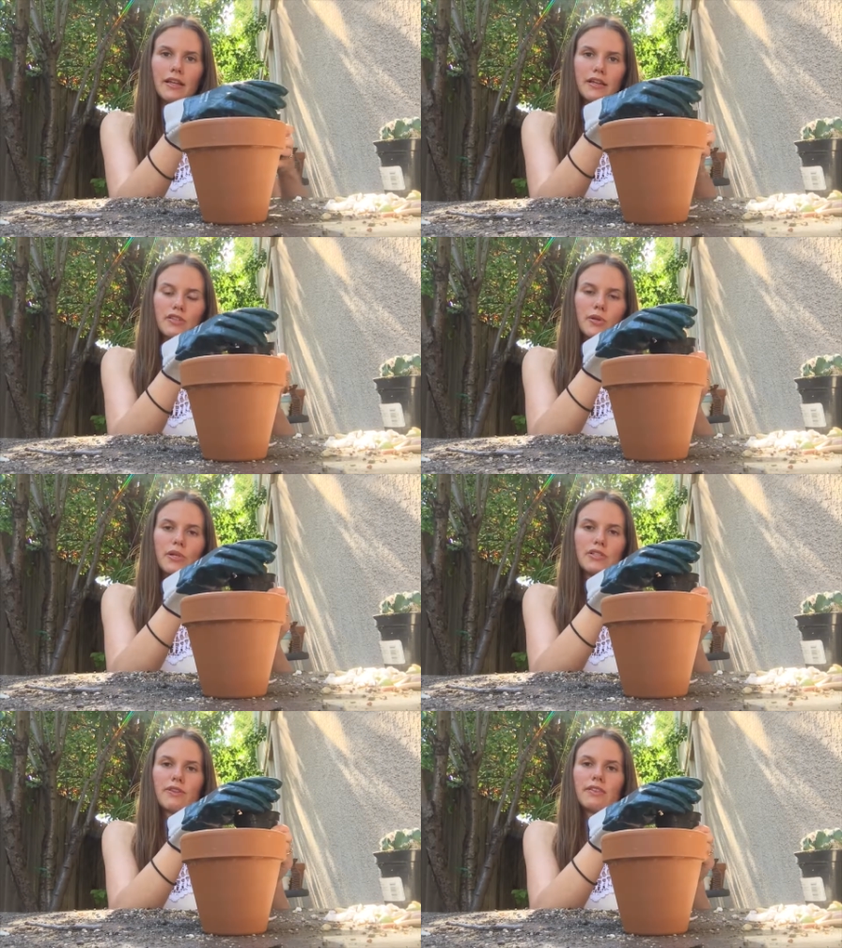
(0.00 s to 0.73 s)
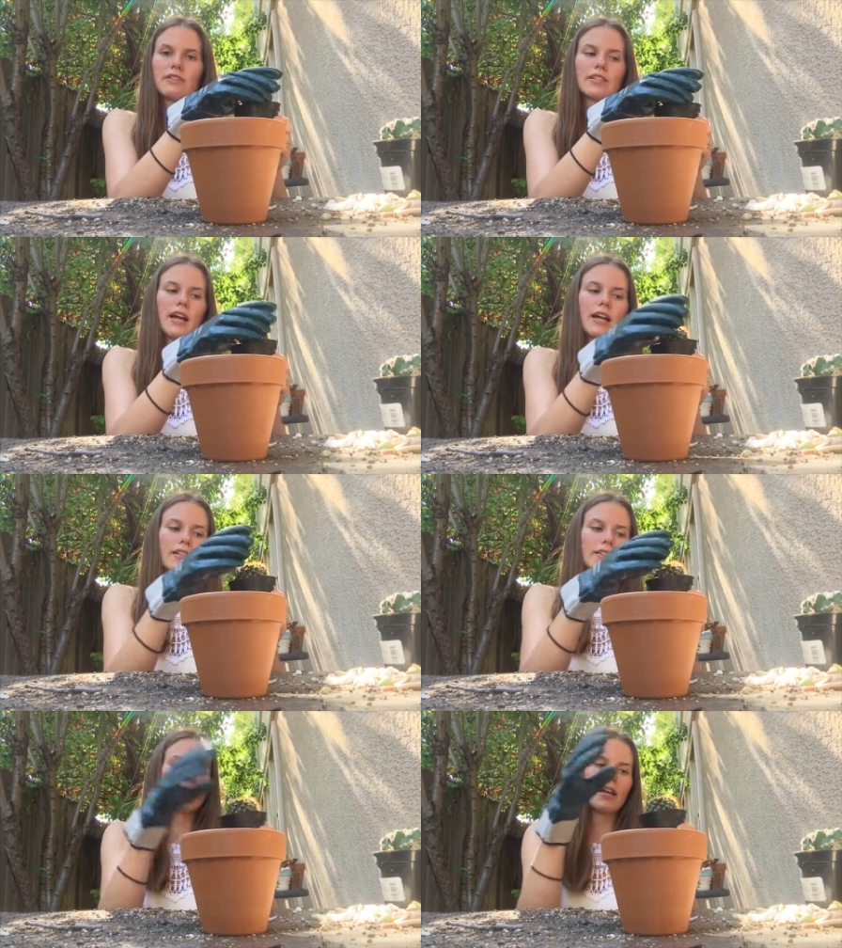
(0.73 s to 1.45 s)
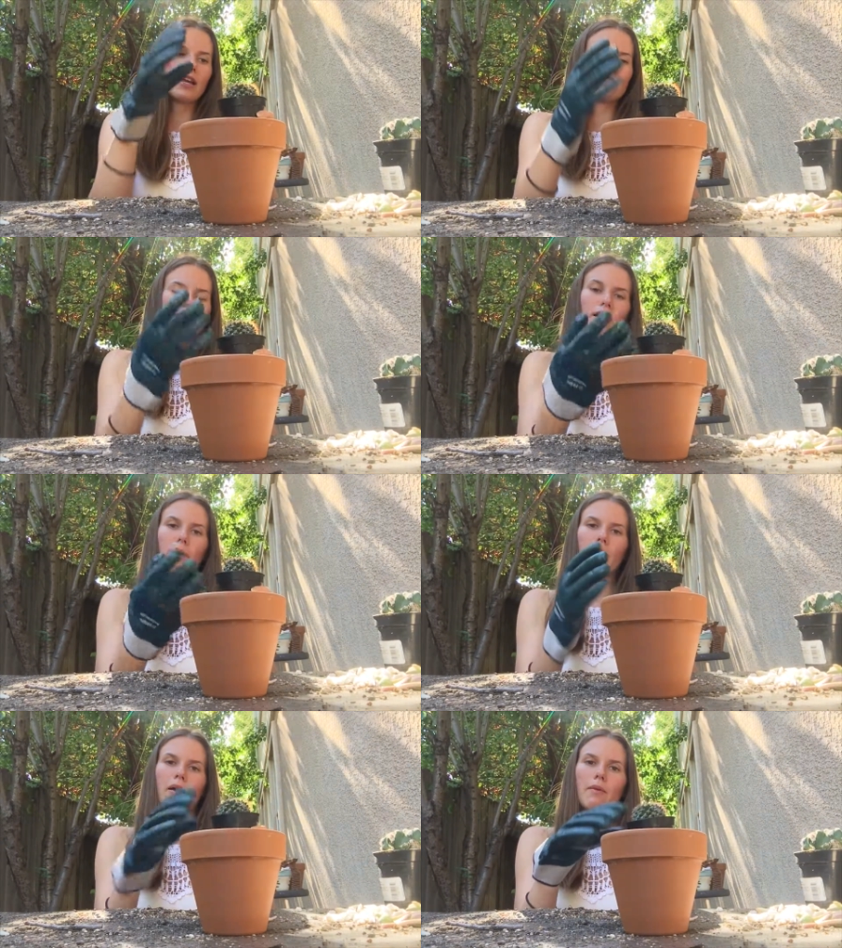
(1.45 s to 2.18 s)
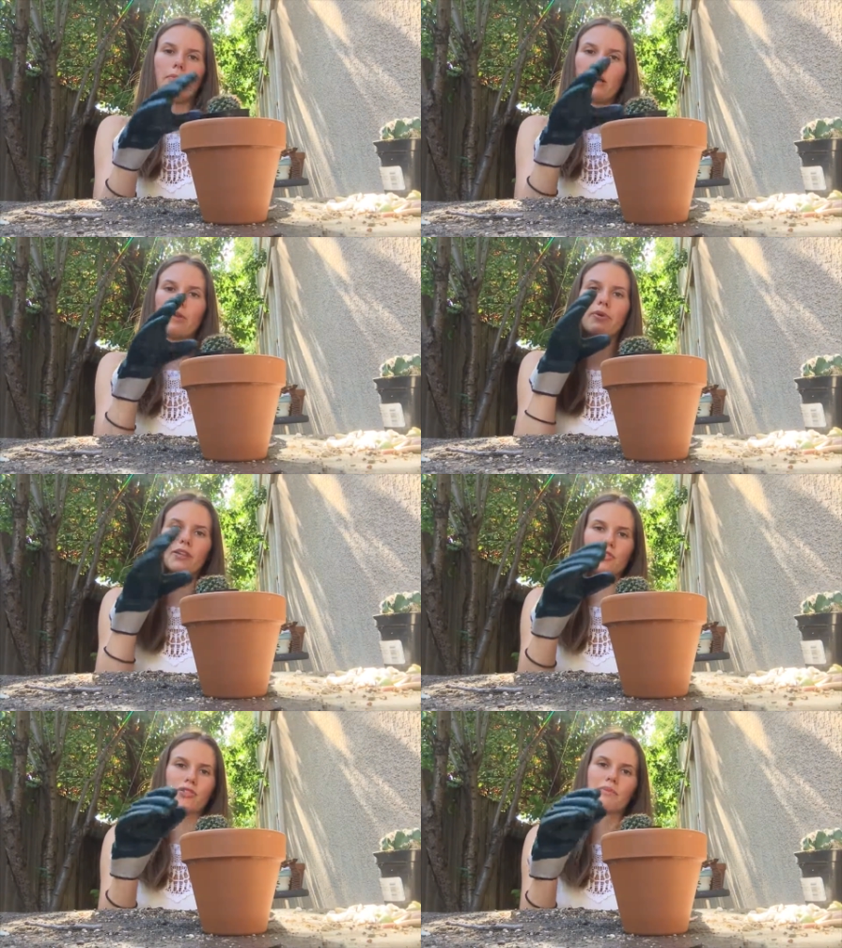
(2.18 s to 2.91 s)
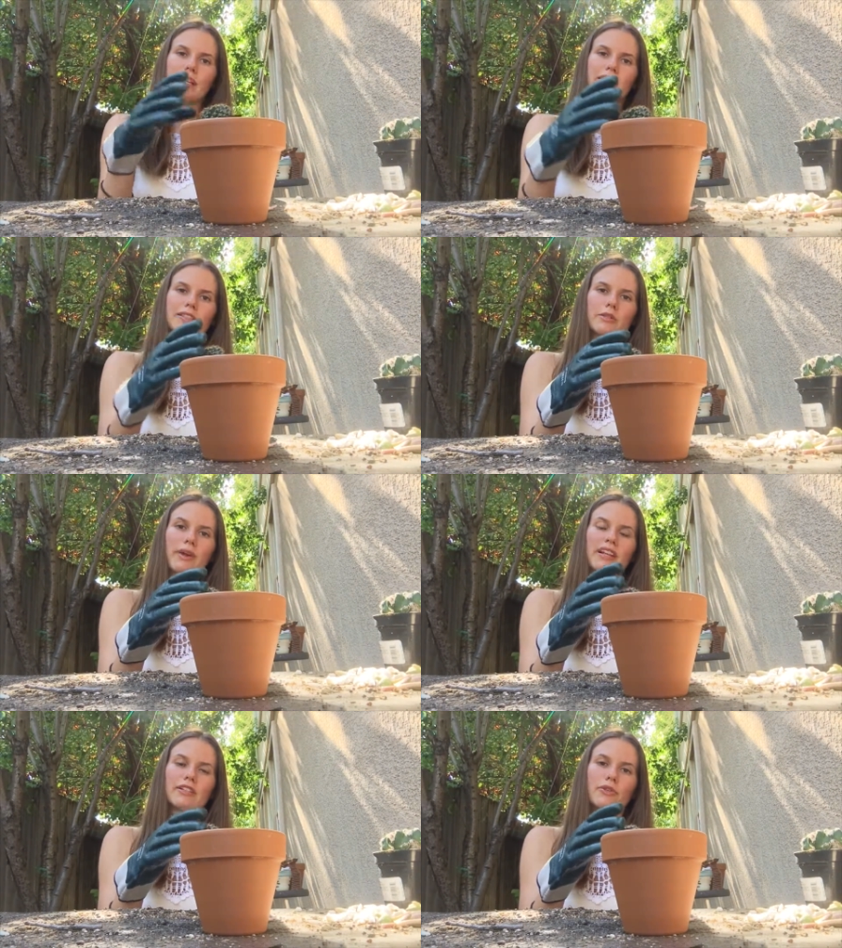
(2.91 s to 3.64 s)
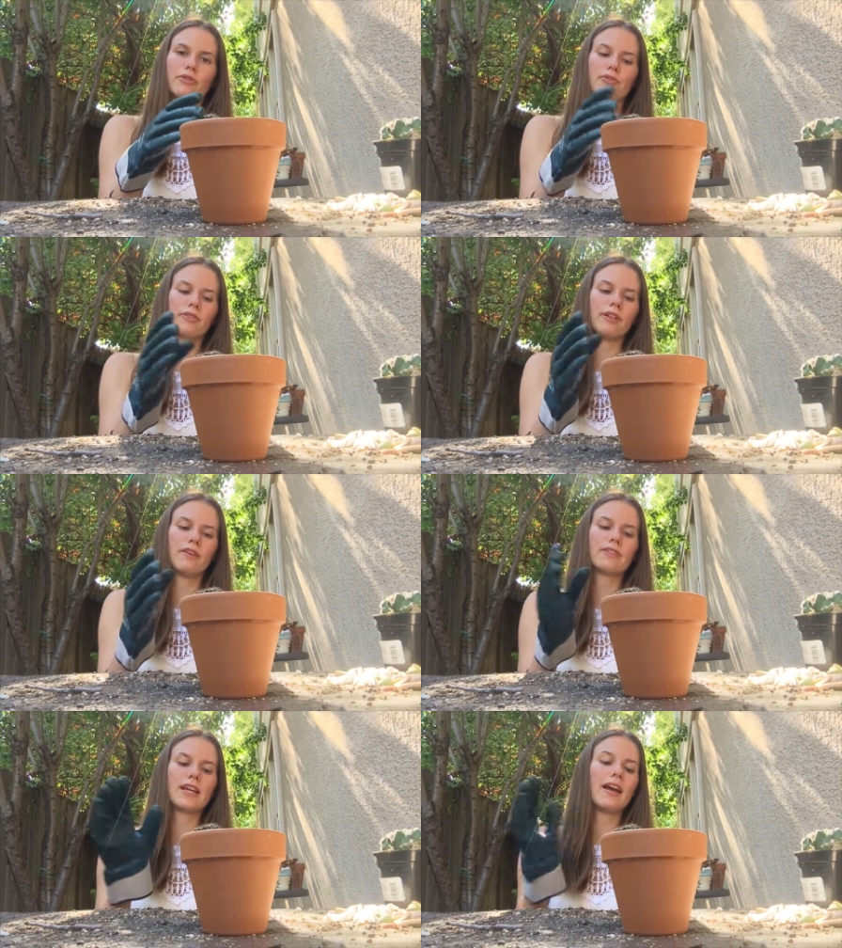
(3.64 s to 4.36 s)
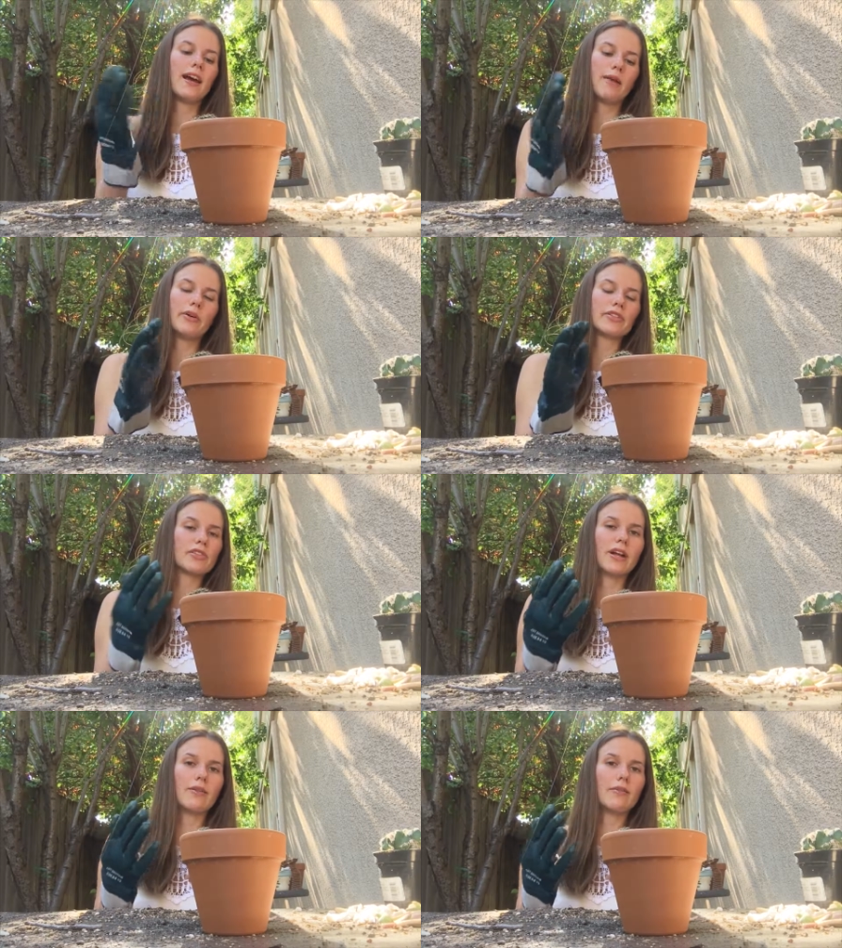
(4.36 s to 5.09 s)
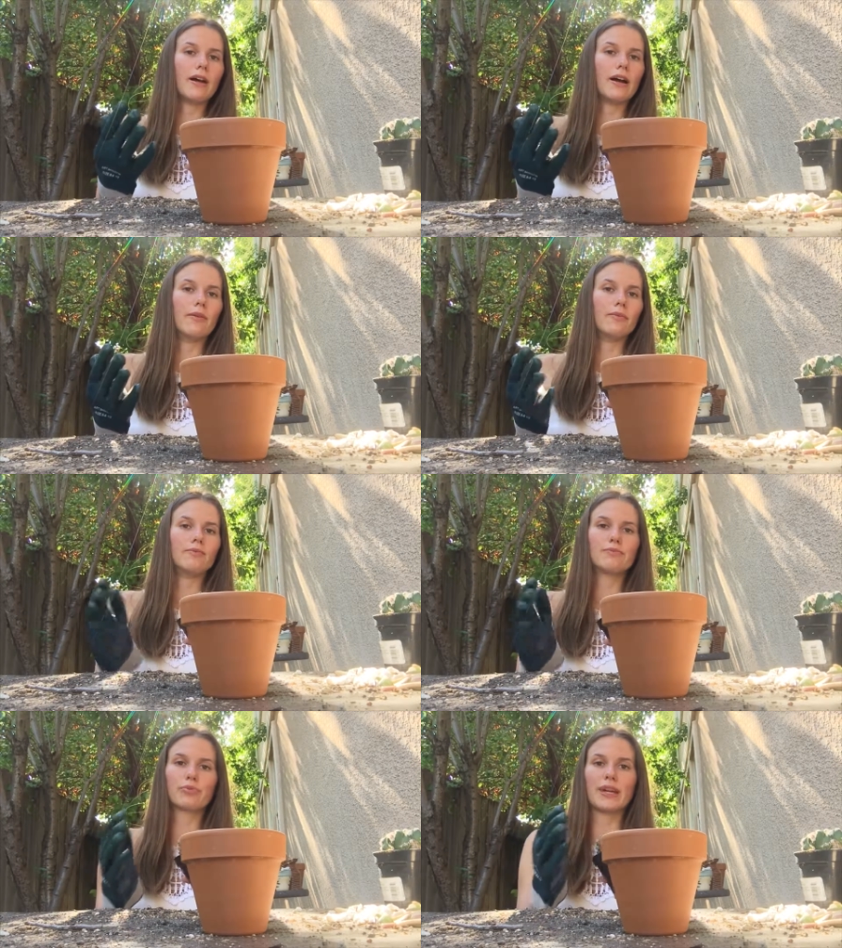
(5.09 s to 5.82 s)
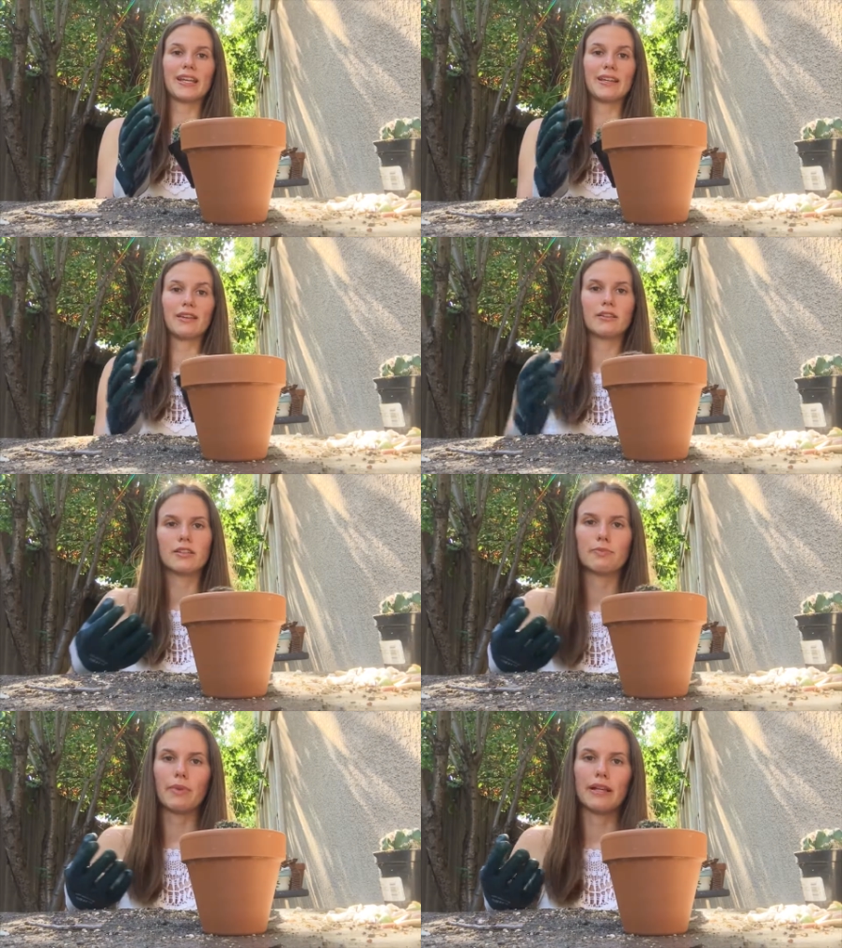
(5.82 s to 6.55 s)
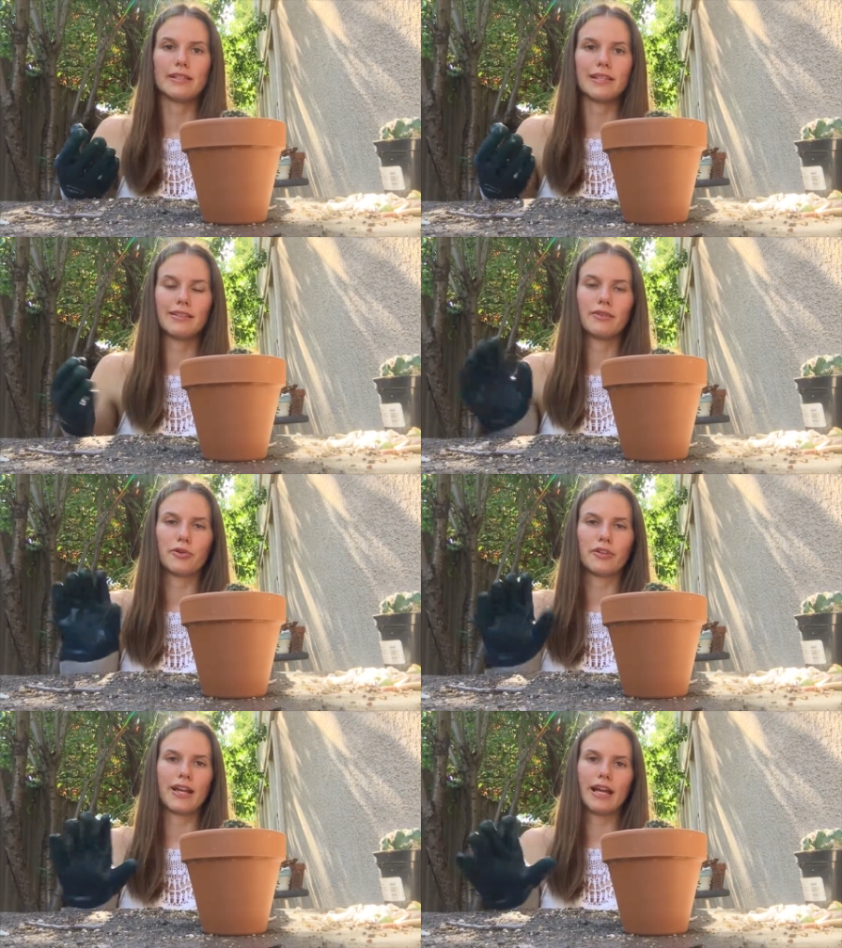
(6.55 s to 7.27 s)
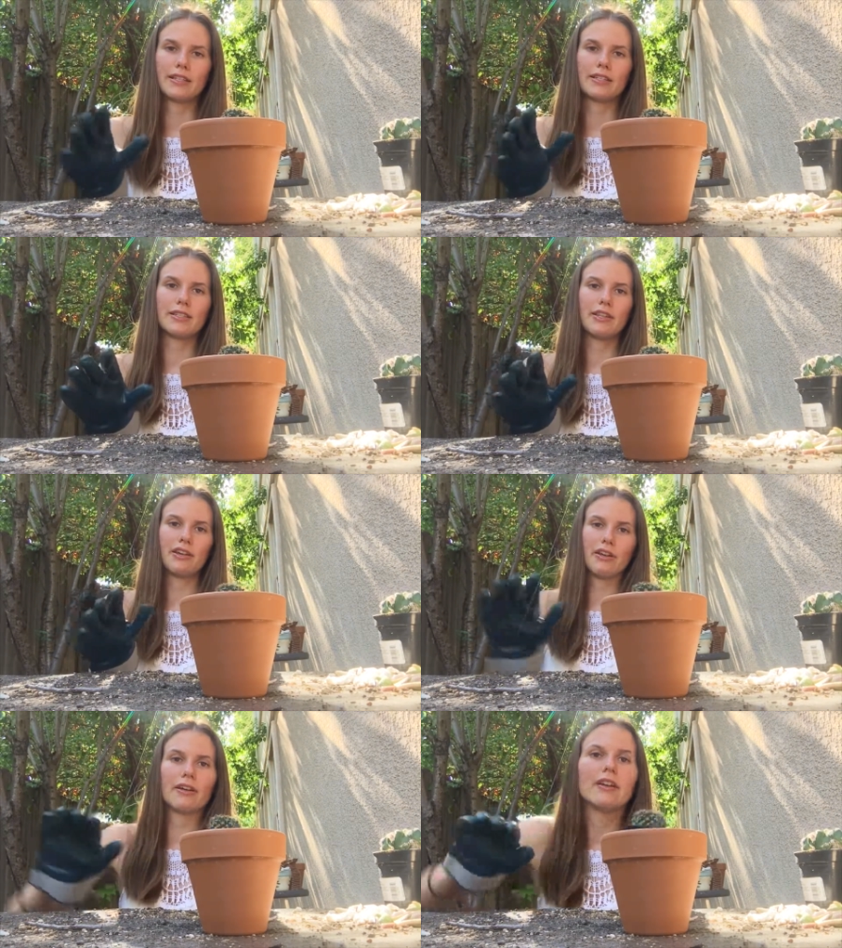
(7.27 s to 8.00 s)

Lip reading: squeeze around the sides so that way I'm not applying pressure and making the spines go through the gloves. I'm also not breaking the spines or the cactus either.